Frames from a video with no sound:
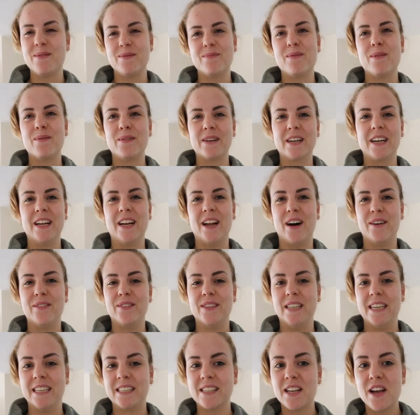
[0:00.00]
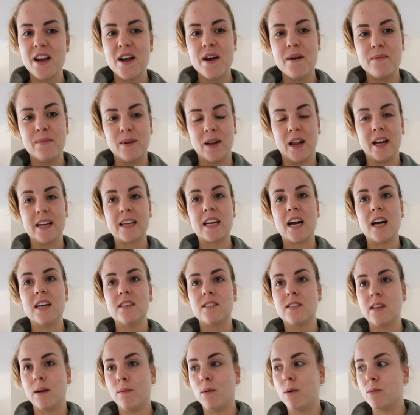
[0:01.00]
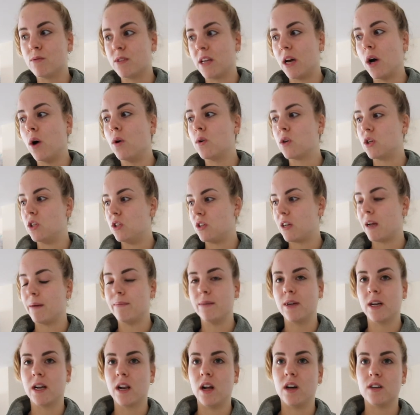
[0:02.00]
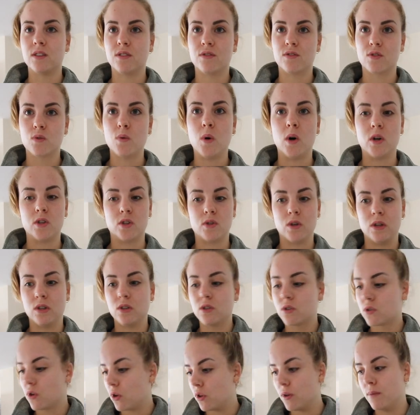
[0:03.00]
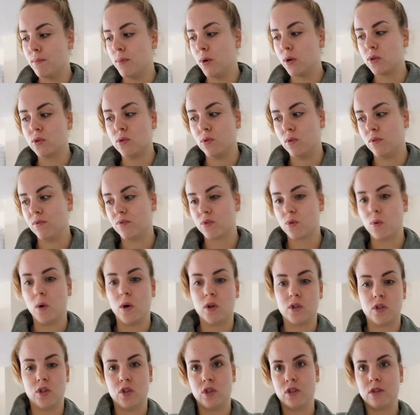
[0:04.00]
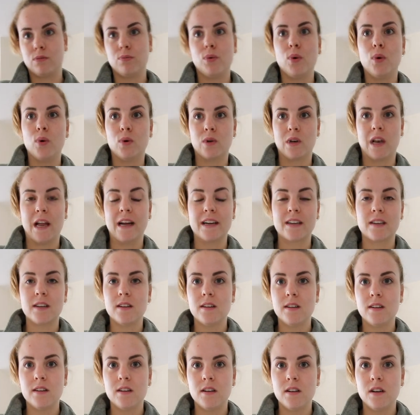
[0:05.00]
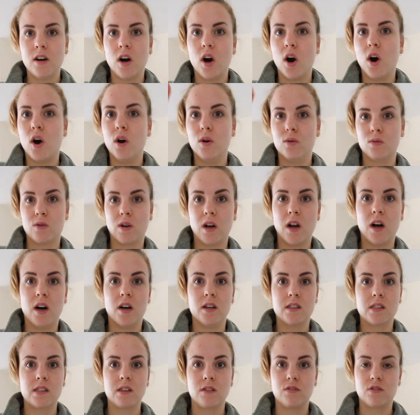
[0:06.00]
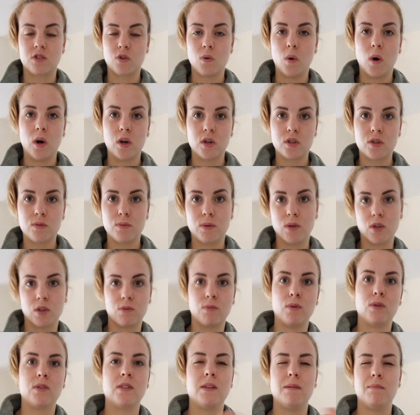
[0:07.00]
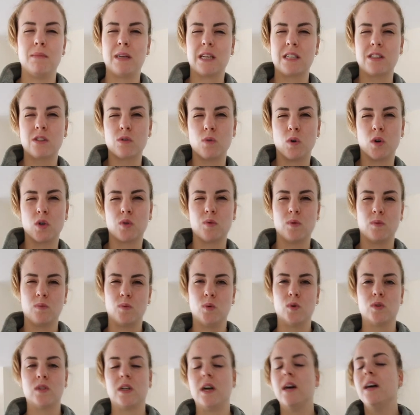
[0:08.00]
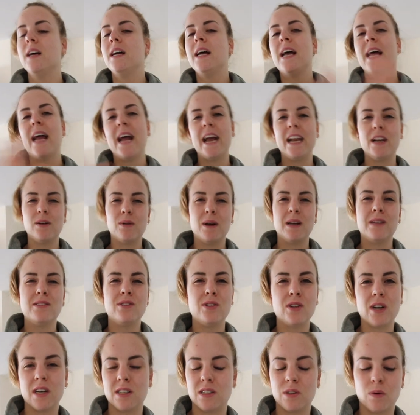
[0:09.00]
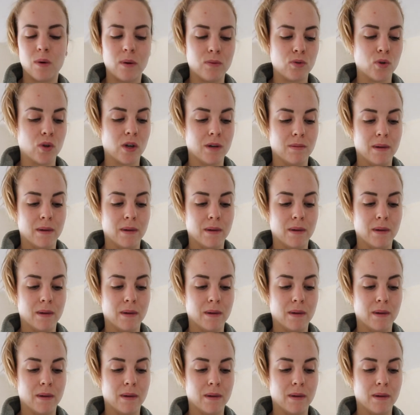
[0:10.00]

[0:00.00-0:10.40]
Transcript: are probably gonna laugh at this, but like someone was like, oh, can you get me a glass of squash? So I just got the bottle of squash and just poured like a whole glass of squash, but you're supposed to mix squash with water. Anyways, you guys know what I'm talking